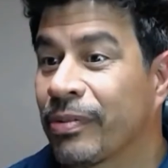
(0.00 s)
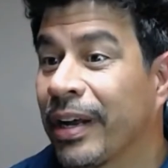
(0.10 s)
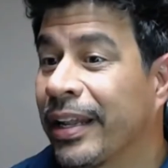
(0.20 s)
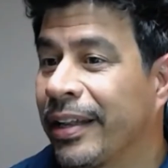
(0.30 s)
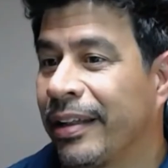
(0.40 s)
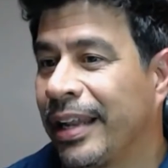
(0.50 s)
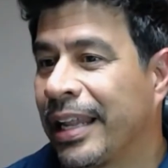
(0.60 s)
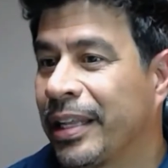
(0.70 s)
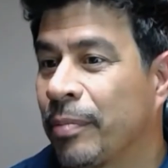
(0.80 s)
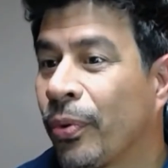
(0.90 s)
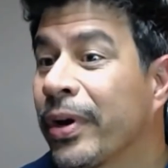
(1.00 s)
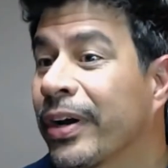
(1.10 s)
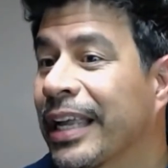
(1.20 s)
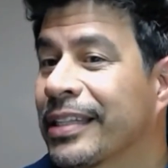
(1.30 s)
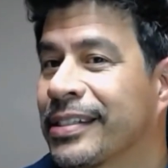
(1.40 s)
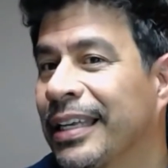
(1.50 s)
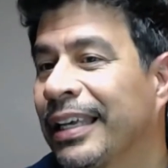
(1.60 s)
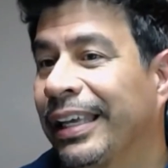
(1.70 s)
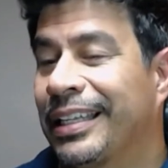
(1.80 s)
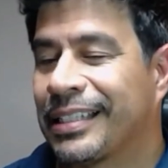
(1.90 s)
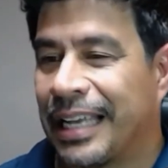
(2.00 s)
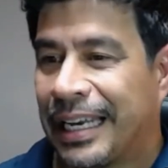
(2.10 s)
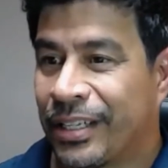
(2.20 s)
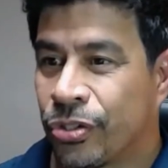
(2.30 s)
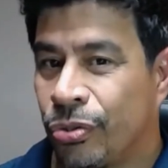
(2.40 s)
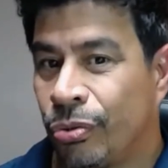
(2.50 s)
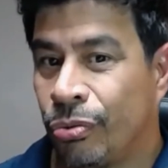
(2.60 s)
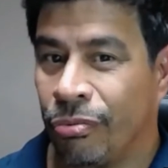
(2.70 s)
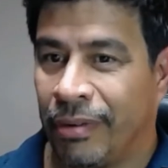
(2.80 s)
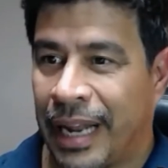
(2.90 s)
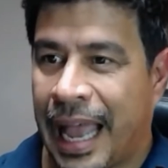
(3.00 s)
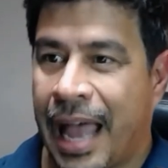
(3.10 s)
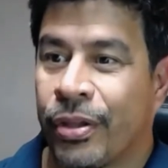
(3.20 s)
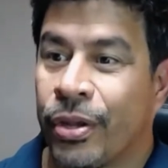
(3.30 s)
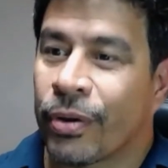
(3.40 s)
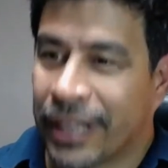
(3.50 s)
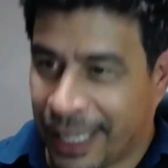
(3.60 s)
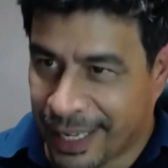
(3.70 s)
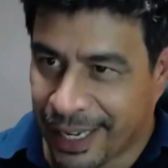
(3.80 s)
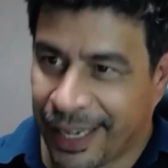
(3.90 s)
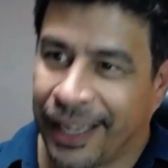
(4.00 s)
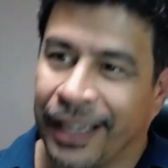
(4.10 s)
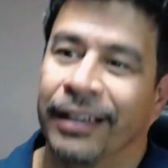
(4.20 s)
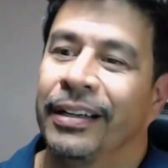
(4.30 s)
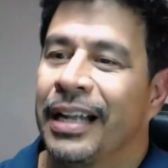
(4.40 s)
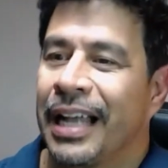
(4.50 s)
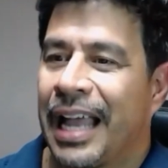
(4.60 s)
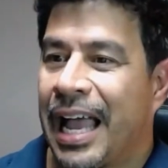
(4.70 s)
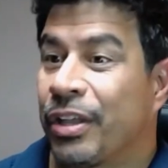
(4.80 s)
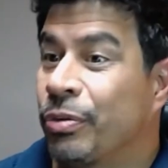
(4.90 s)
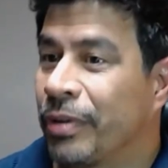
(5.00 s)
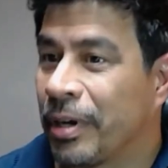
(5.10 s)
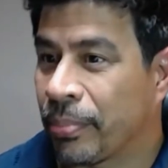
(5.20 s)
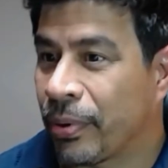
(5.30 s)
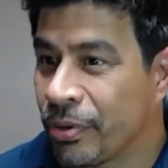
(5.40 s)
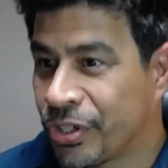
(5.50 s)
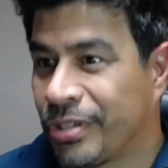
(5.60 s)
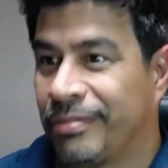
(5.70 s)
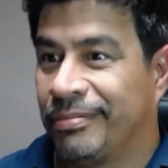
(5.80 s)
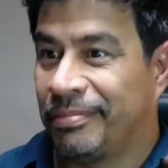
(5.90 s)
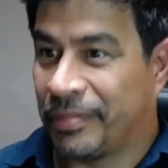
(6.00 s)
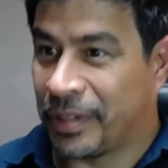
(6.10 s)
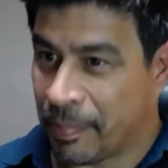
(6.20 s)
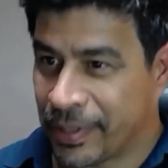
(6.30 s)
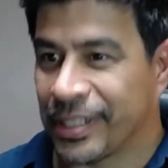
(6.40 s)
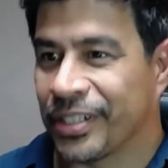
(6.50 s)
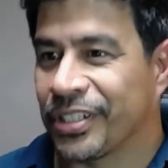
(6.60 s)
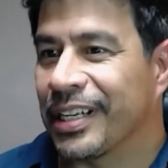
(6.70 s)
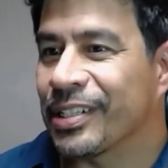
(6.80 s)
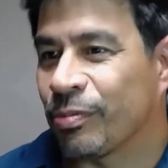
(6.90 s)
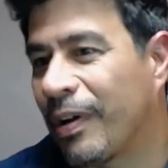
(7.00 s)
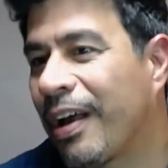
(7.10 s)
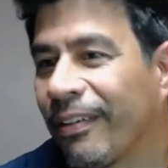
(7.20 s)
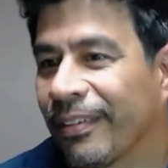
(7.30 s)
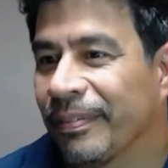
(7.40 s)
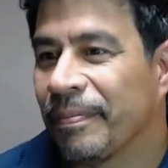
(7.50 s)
right? And the employer gets insight into how you're thinking and how you would approach the position as well.